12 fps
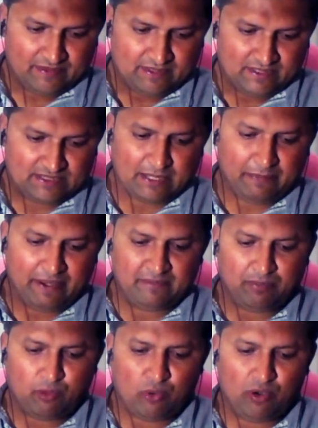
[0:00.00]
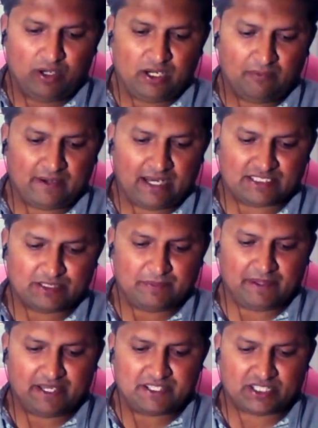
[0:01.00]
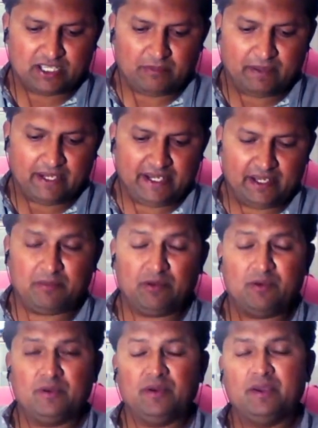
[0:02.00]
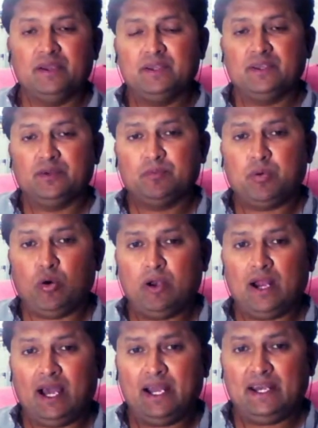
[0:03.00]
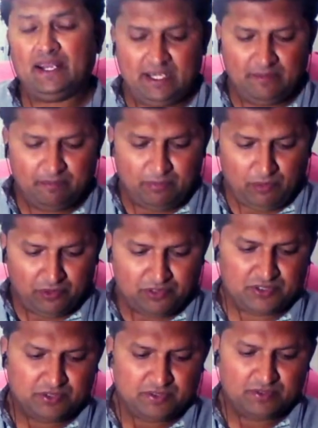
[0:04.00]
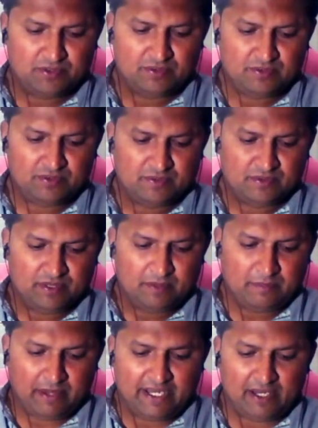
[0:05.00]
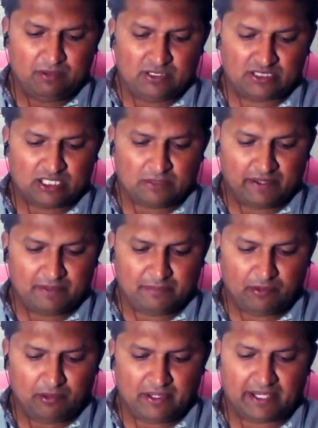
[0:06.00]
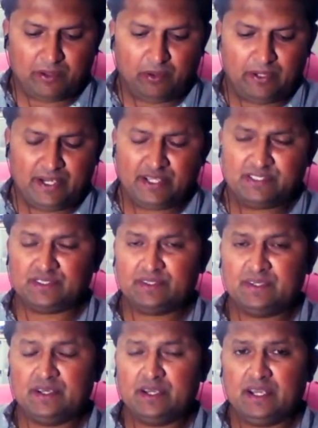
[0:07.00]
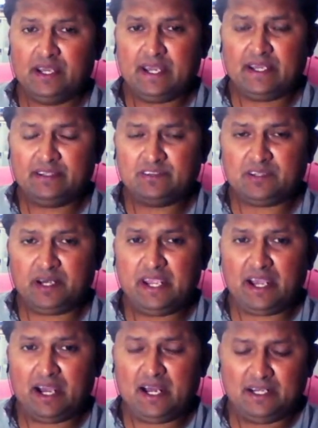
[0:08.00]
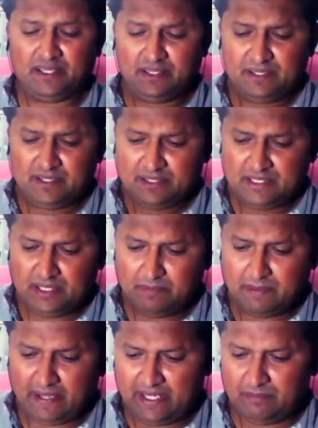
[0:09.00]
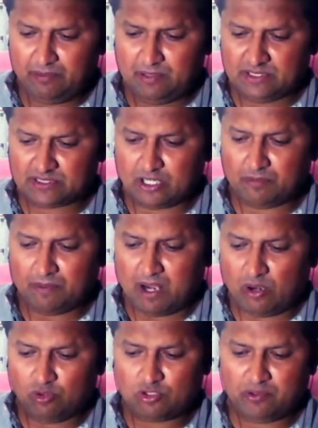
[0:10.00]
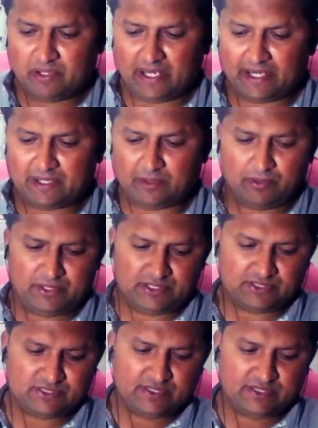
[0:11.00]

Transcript: Sevenfold of classification of variable. 4 are input variables of input categories, and 3 are the variables of output categories.